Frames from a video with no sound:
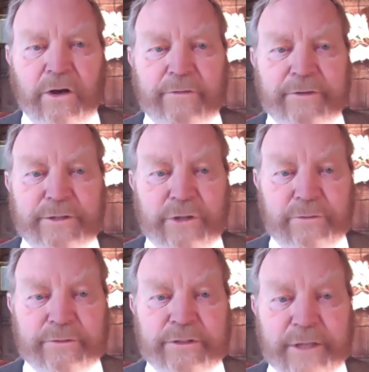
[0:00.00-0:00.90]
of his
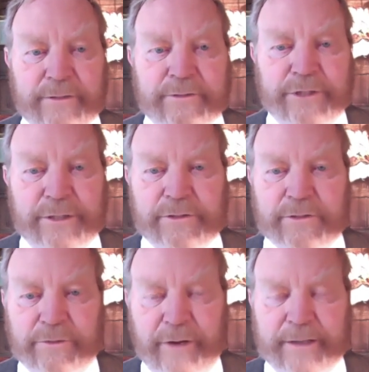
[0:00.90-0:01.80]
own son,
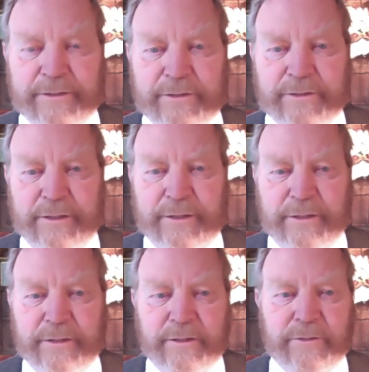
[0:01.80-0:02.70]
Jesus Christ,
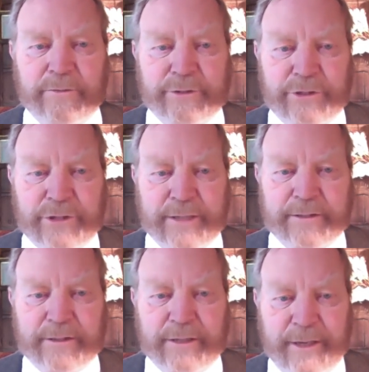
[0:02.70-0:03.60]
that was shed
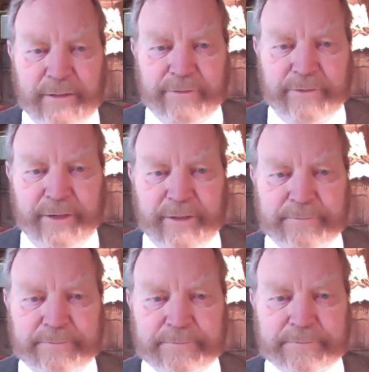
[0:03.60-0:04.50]
at Calvary.
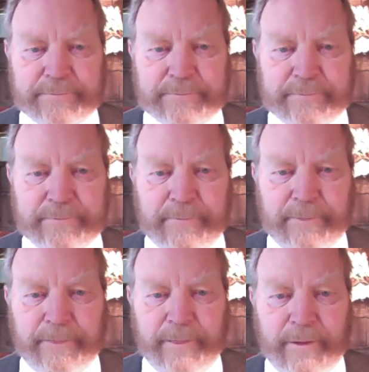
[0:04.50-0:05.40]

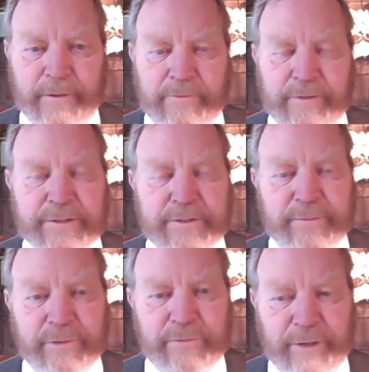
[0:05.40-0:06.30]
Reason
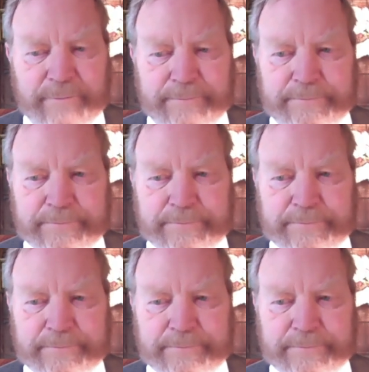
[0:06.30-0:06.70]
number one.